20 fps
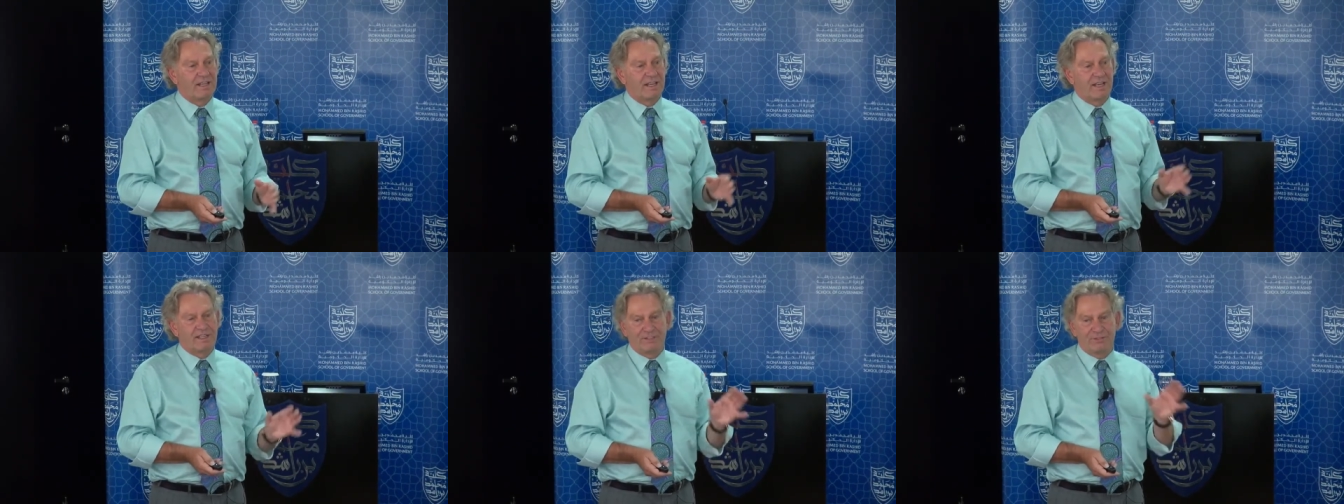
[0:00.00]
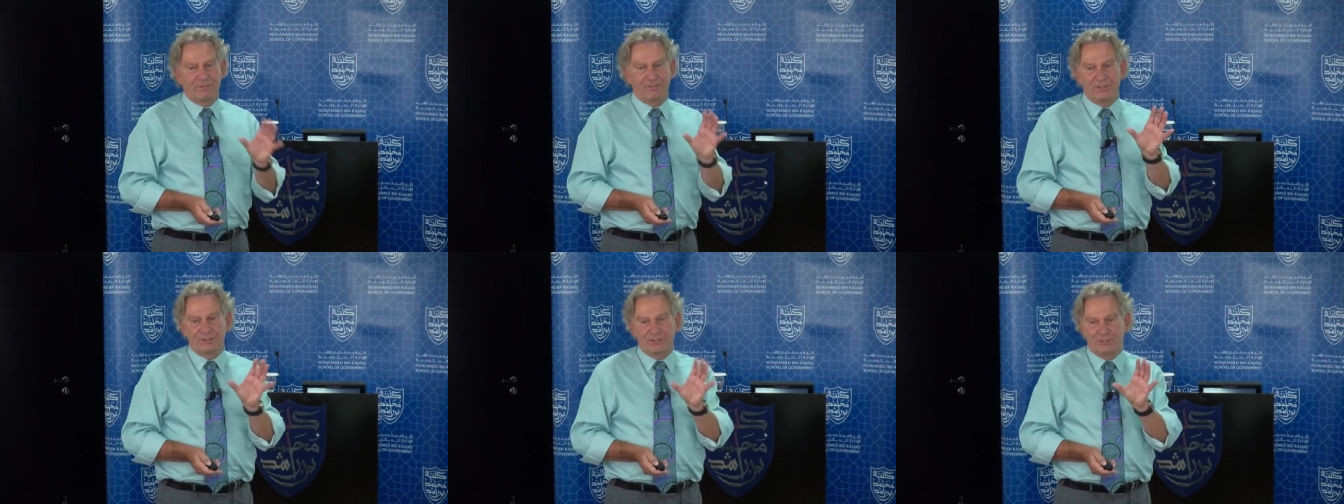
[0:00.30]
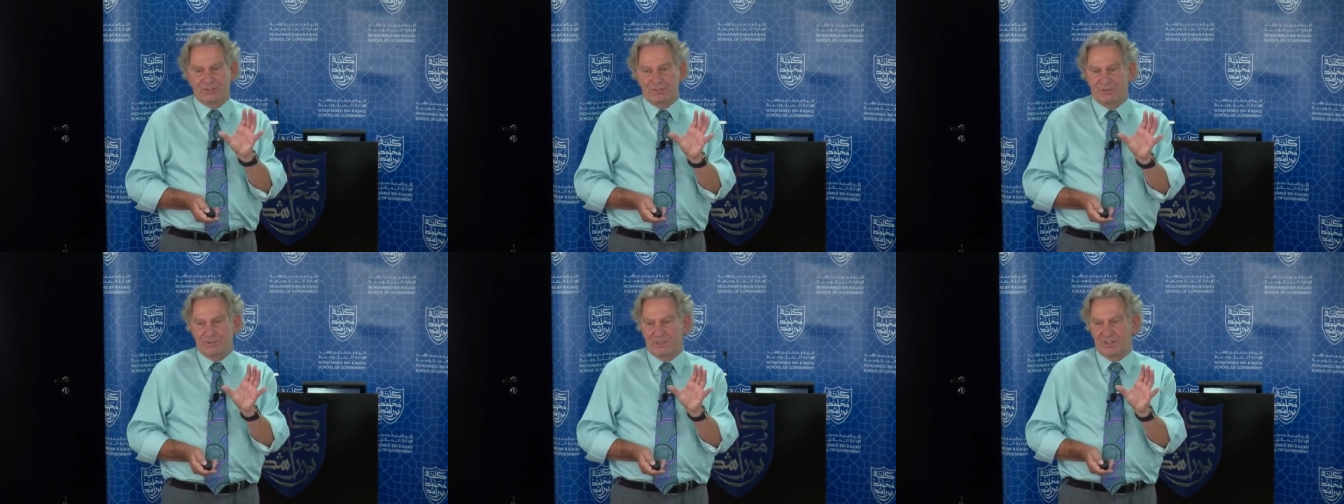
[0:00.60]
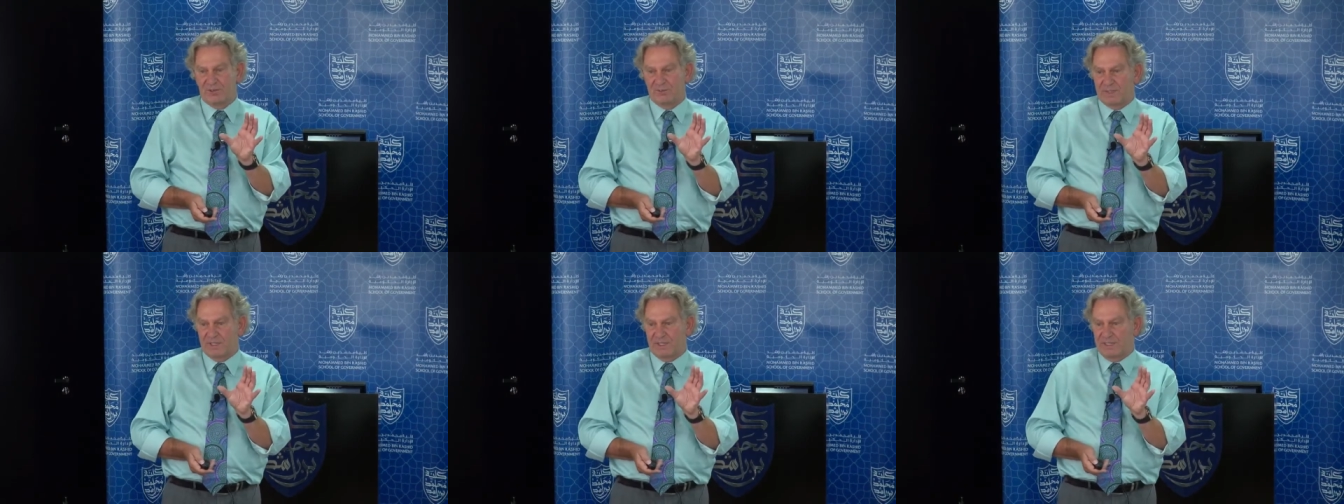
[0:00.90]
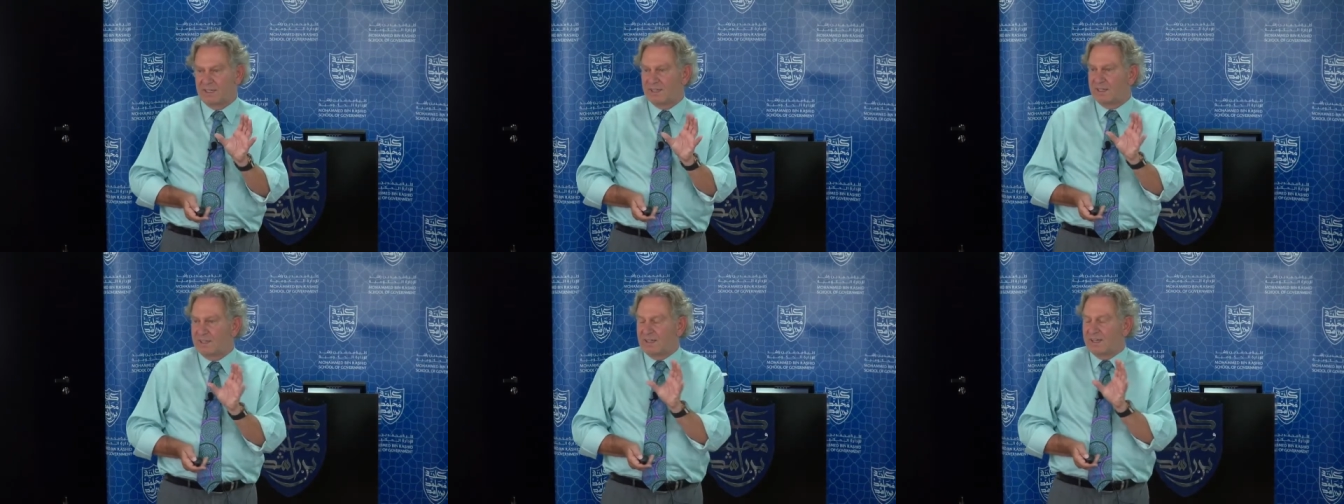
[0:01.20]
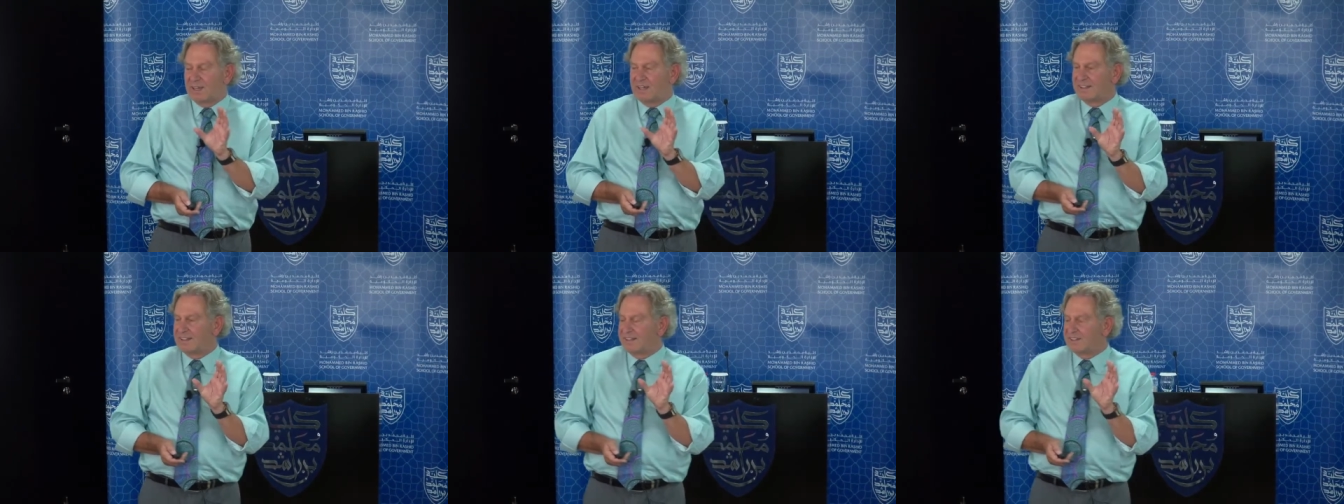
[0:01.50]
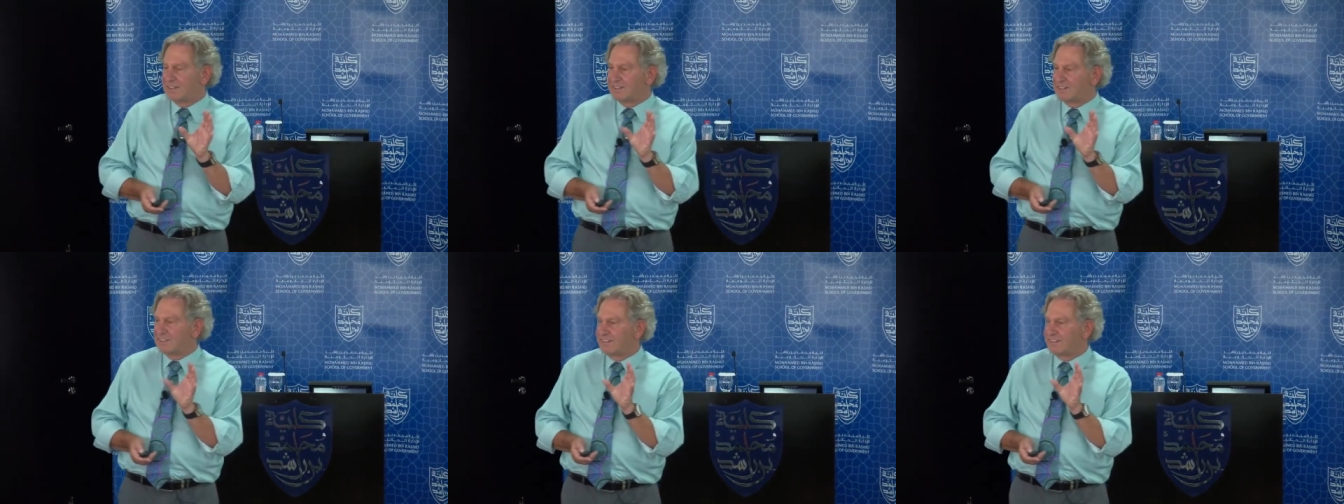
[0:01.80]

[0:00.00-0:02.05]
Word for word: And the future will be that a